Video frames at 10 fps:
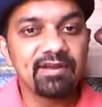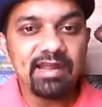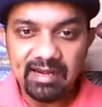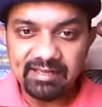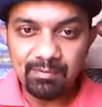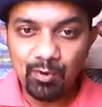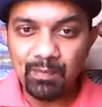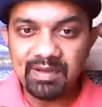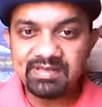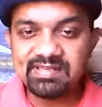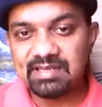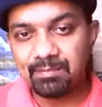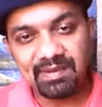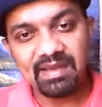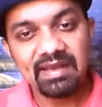at the moment in the
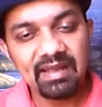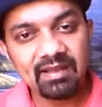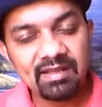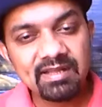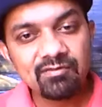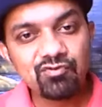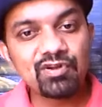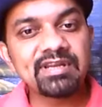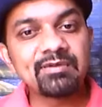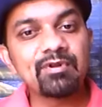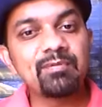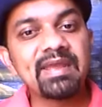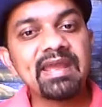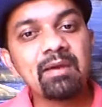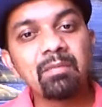beginning, children will
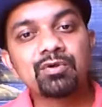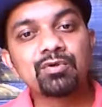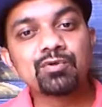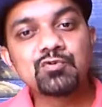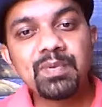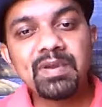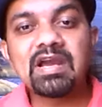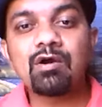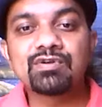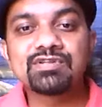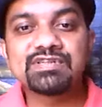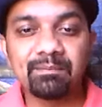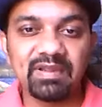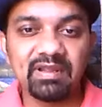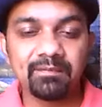be able to speak out
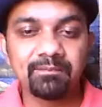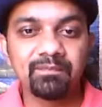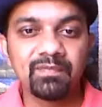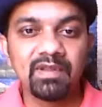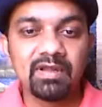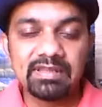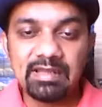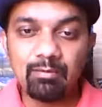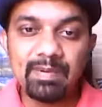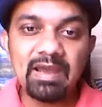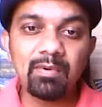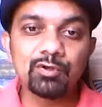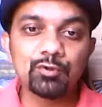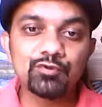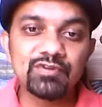something. They will be able
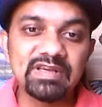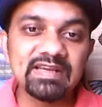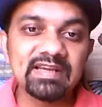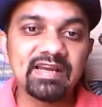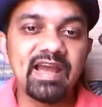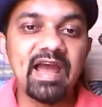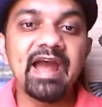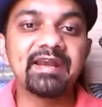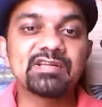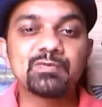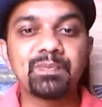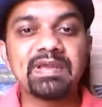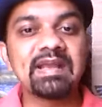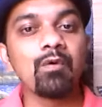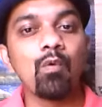to think and
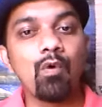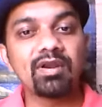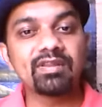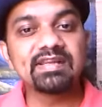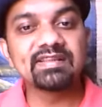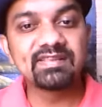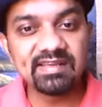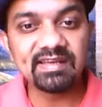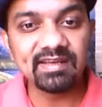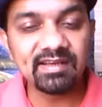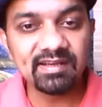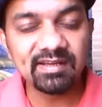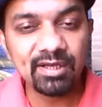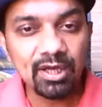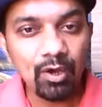speak what they think
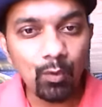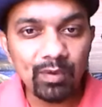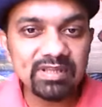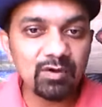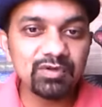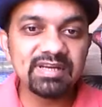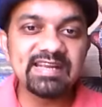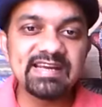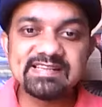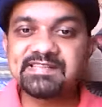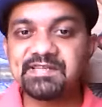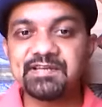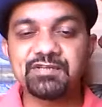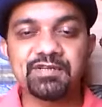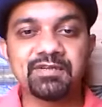without any
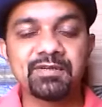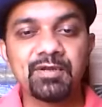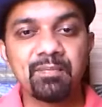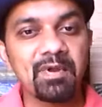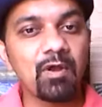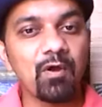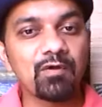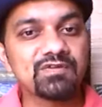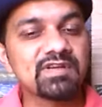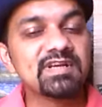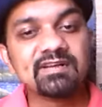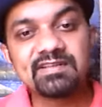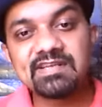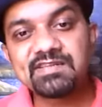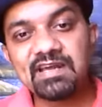hesitation, because
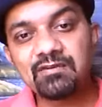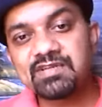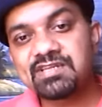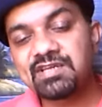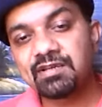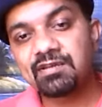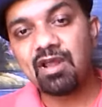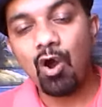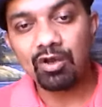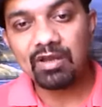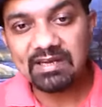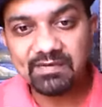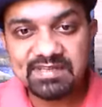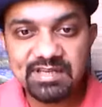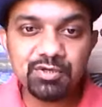this conversation or
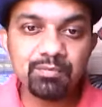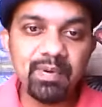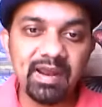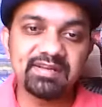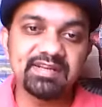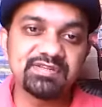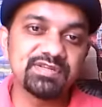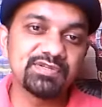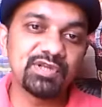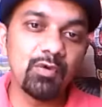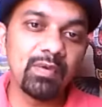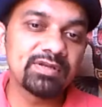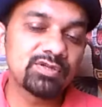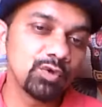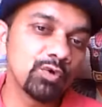conversation practice is
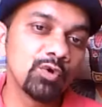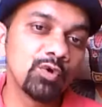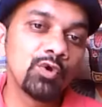given to